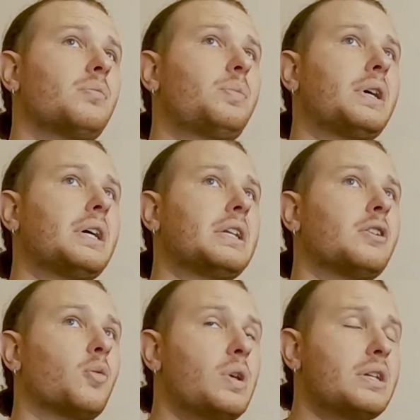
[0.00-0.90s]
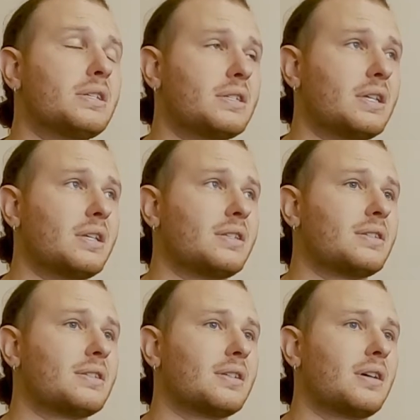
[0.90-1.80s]
but your
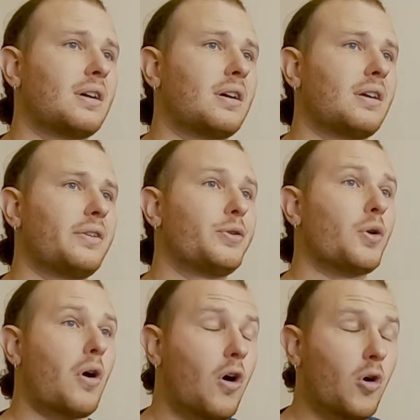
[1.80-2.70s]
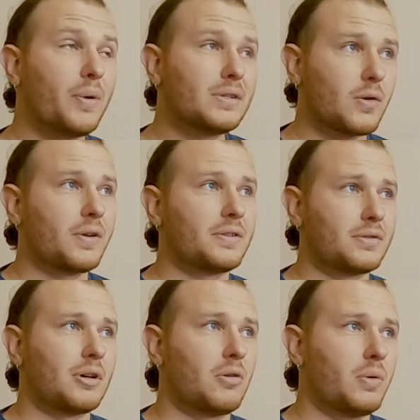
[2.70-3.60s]
weaknesses, you're always going to
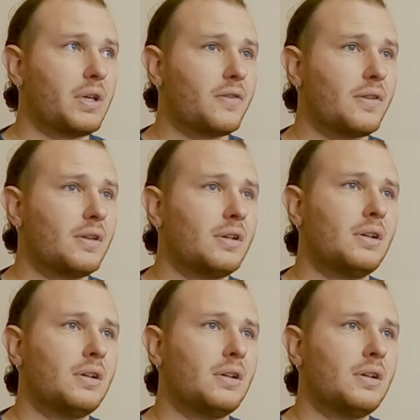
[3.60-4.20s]
struggle with.